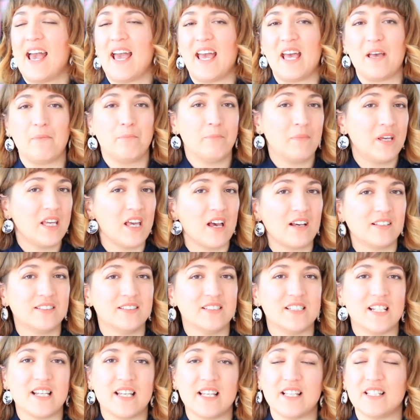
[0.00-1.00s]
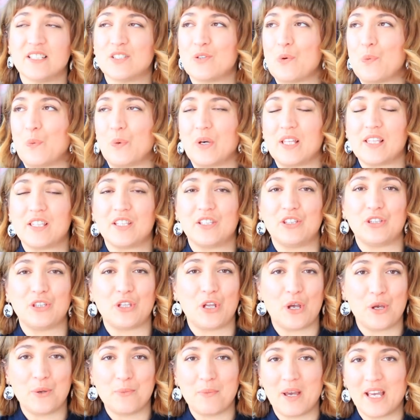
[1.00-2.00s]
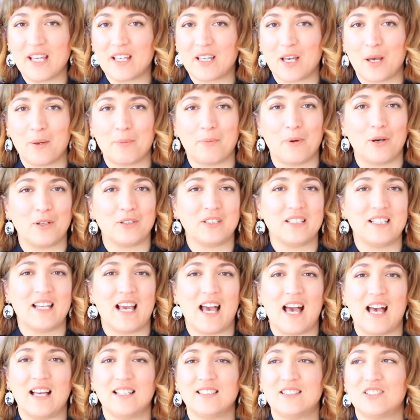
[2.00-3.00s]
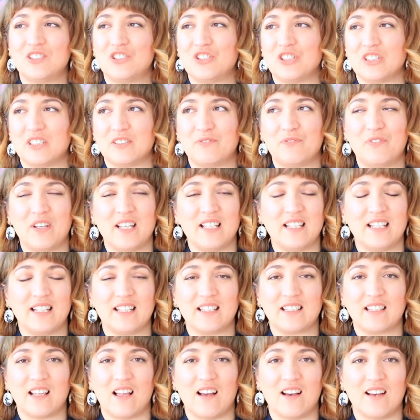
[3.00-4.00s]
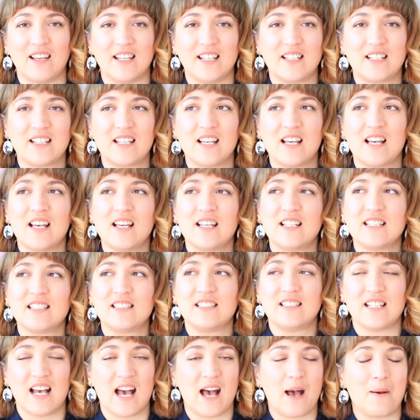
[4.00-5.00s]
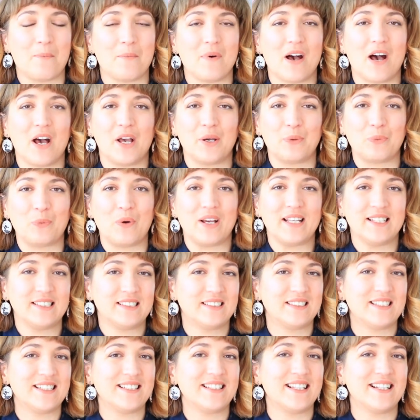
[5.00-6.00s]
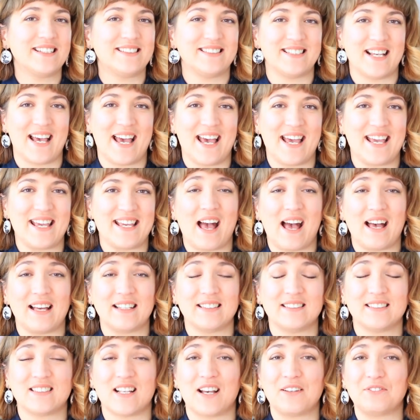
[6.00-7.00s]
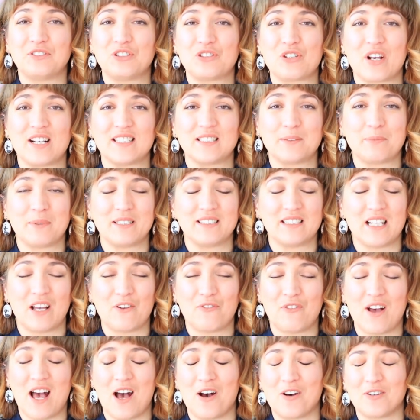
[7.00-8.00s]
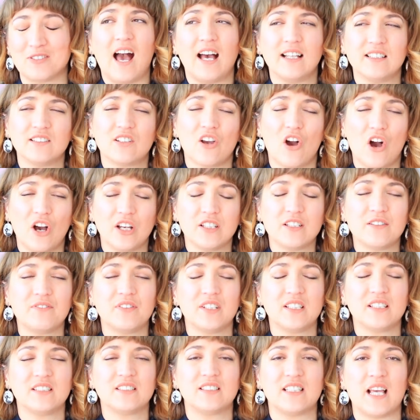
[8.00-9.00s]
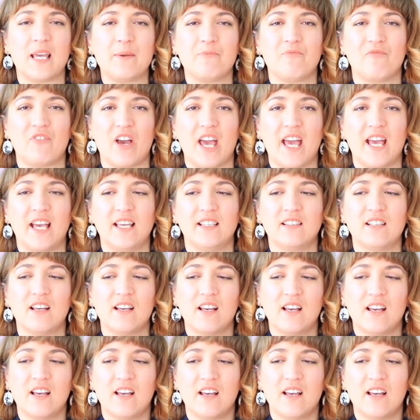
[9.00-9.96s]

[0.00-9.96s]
in my undies, with no makeup on yet, just feeling like, damn, I wasted a day and I've stressed myself out. And kind of in the same vein,